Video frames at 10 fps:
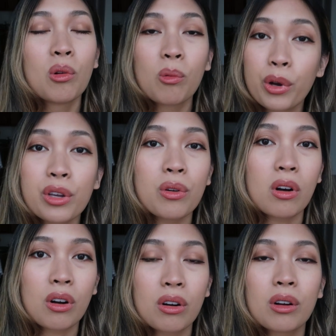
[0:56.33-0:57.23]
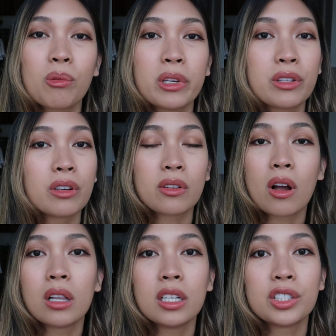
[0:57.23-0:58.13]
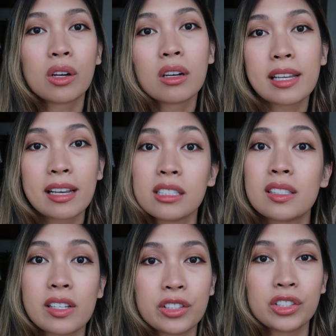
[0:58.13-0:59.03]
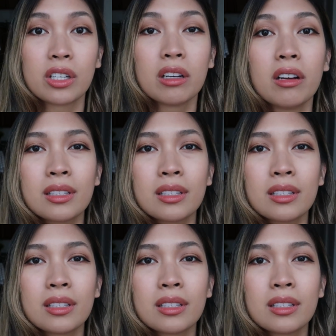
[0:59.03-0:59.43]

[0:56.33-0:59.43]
where you are with your knowledge on anesthesia.